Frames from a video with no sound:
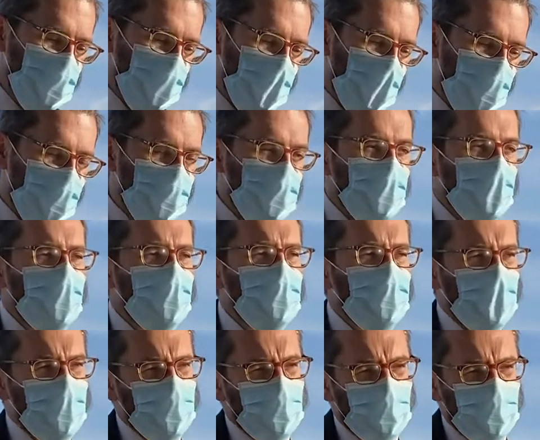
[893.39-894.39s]
he was very
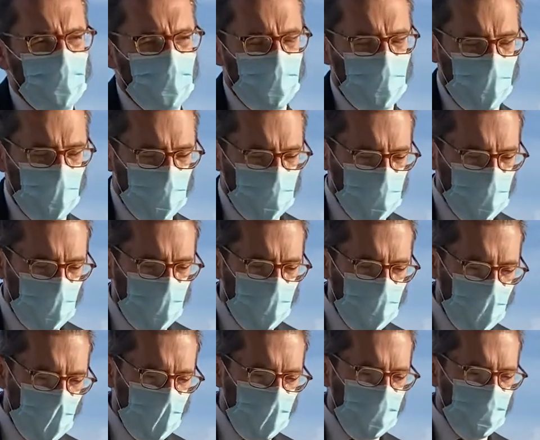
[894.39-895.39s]
gentle and he was very
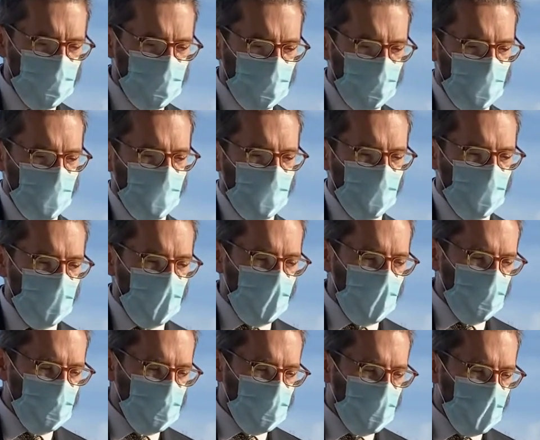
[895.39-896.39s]
kind, and he
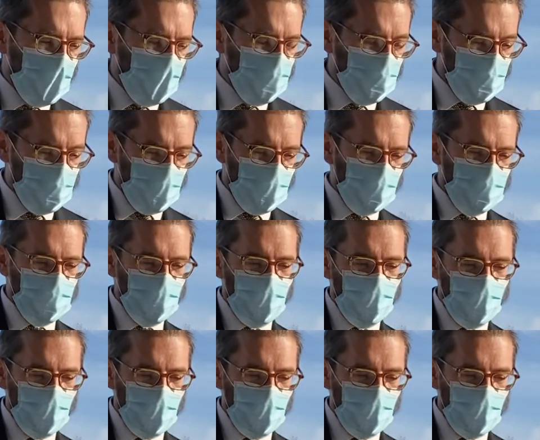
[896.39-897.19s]
was a guy who did his thing.